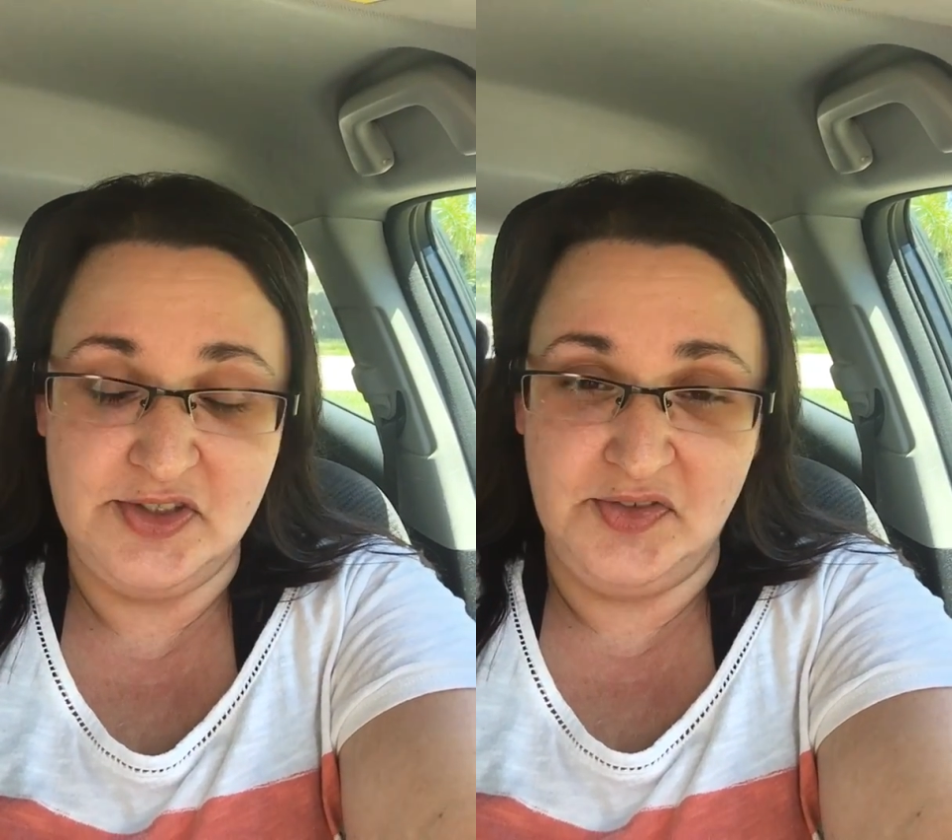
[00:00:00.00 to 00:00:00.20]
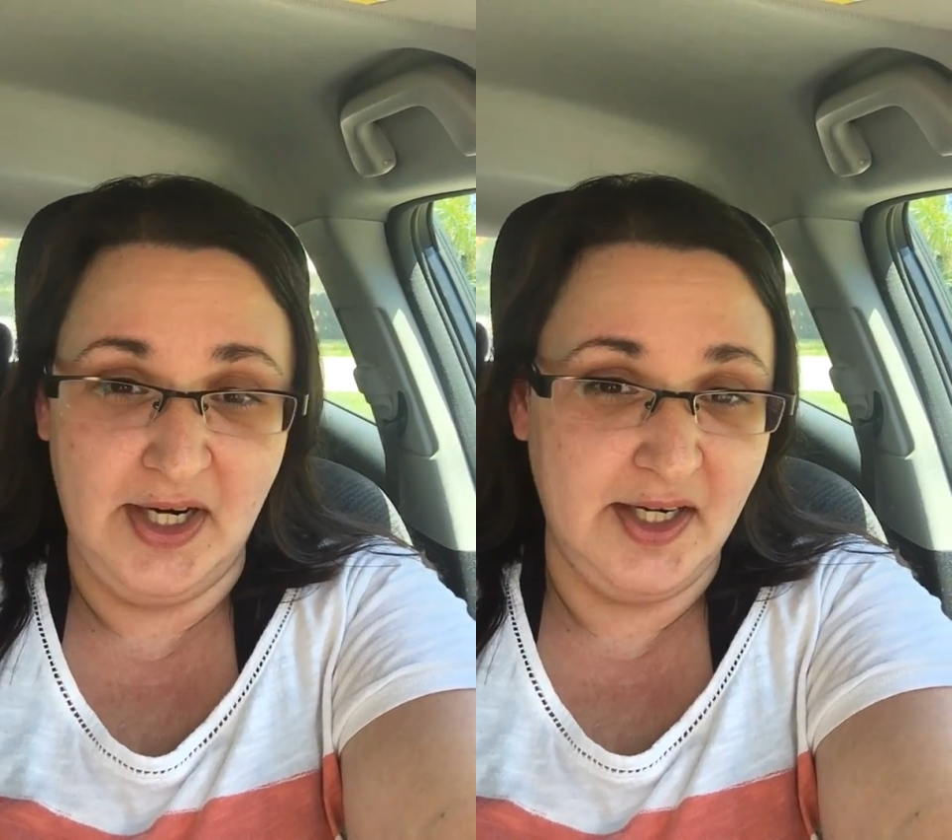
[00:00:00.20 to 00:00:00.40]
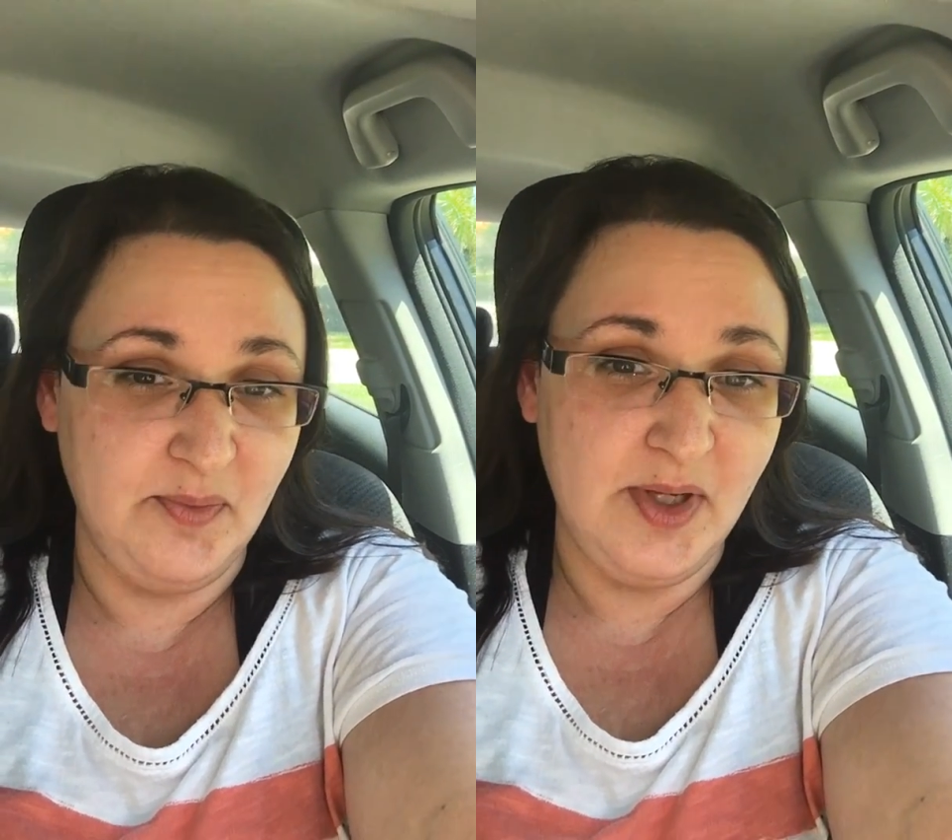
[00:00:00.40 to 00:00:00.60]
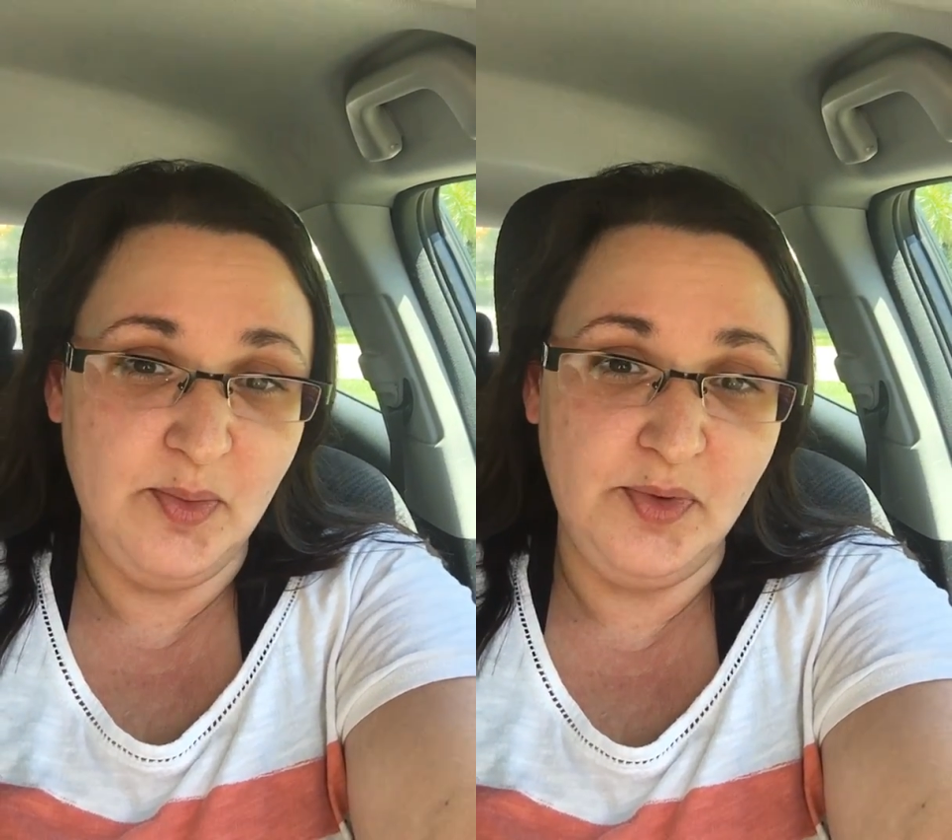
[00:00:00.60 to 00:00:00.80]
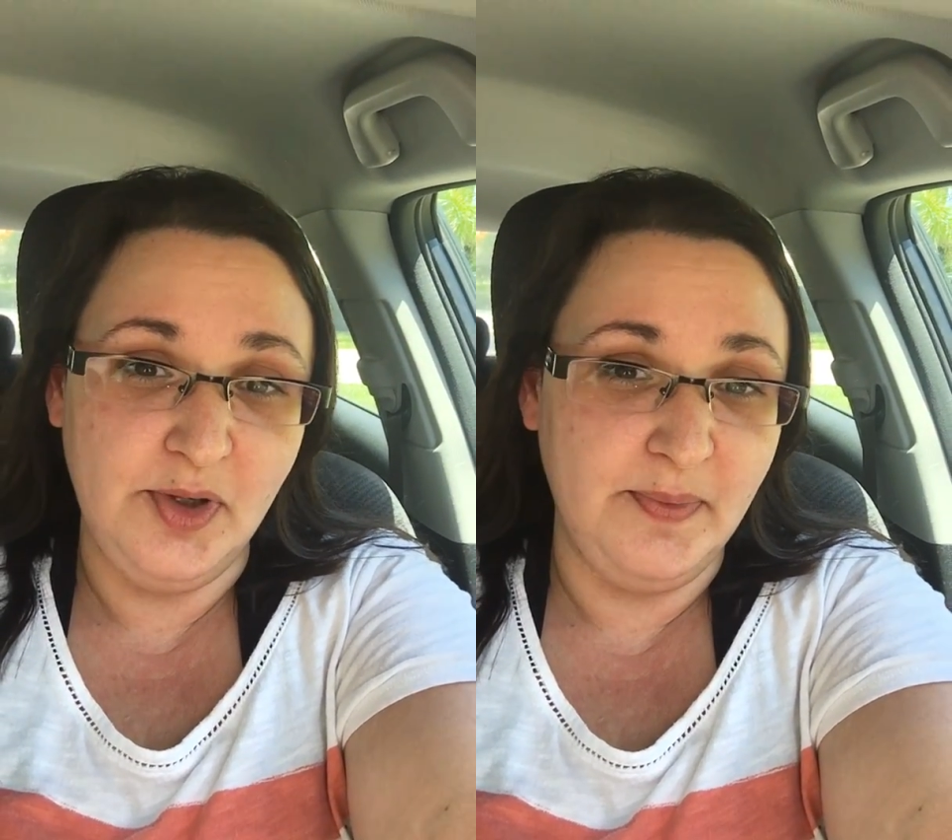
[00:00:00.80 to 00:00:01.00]
dividing
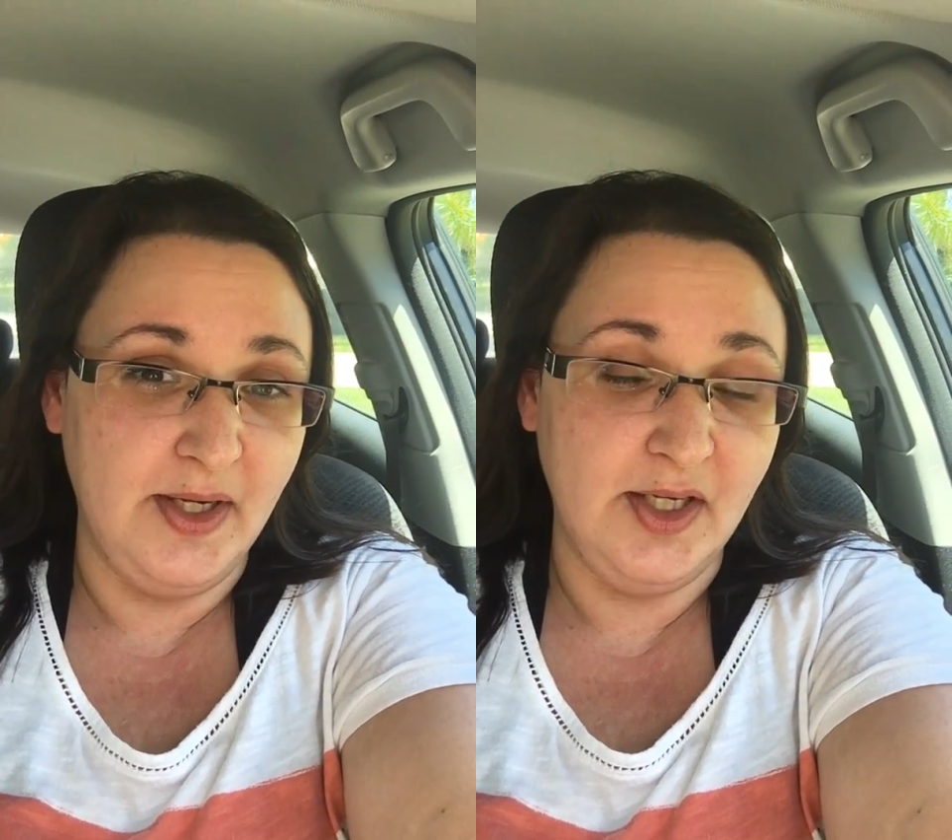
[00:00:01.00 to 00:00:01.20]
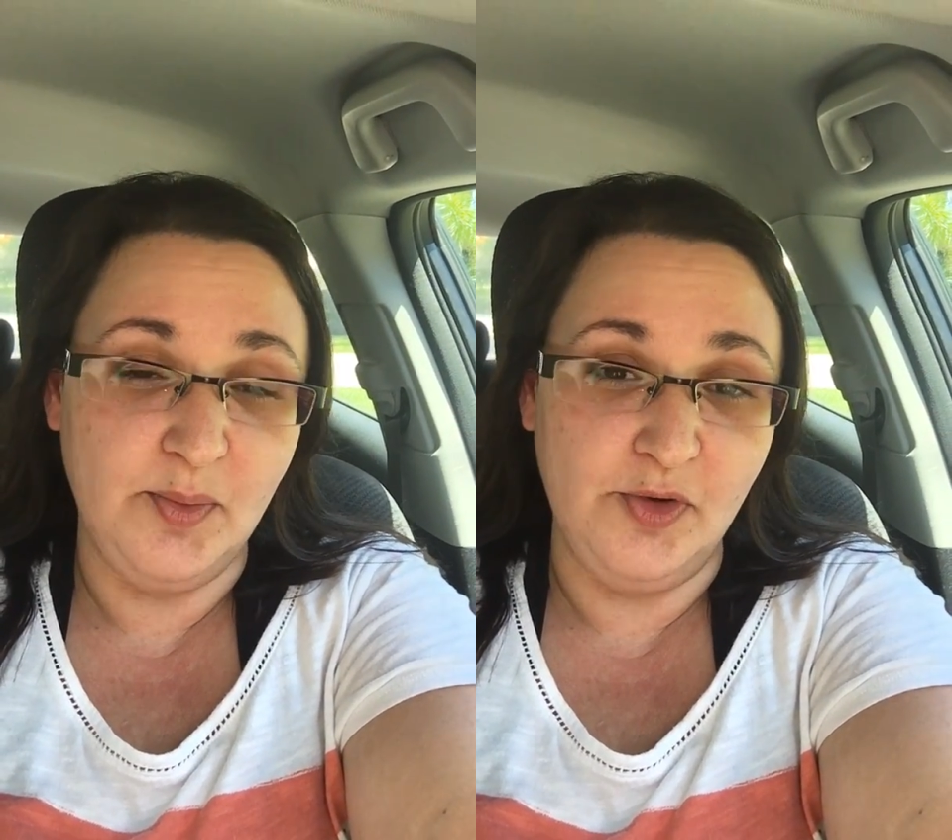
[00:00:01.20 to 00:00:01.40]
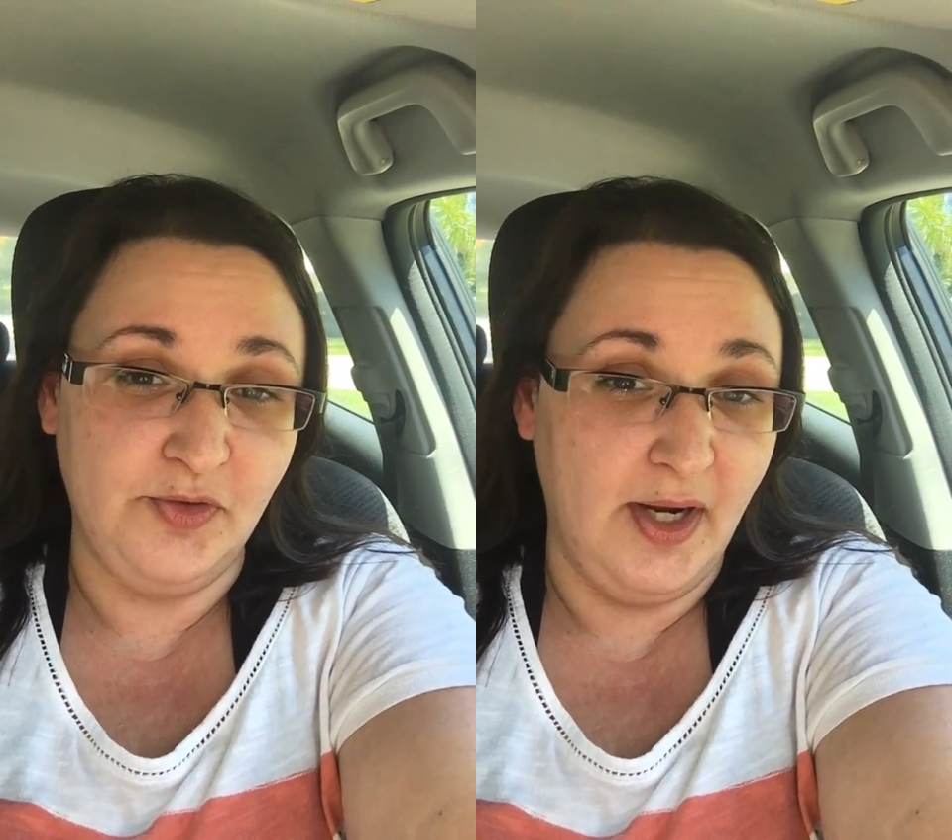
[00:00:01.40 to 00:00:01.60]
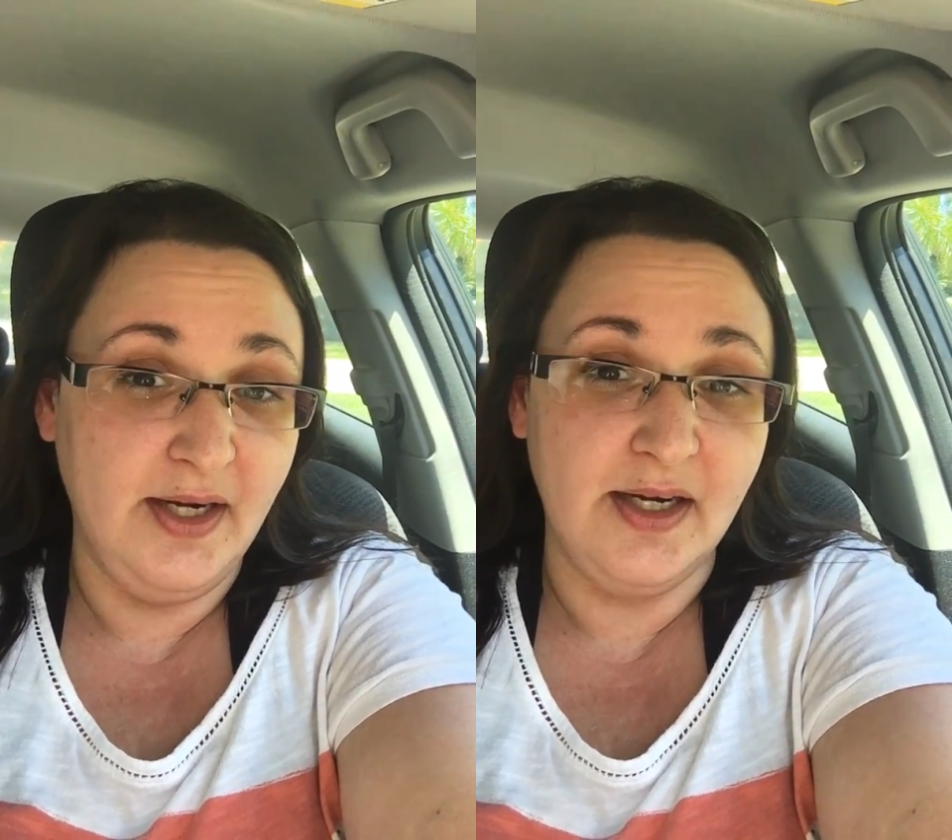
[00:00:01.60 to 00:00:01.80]
people and making them afraid,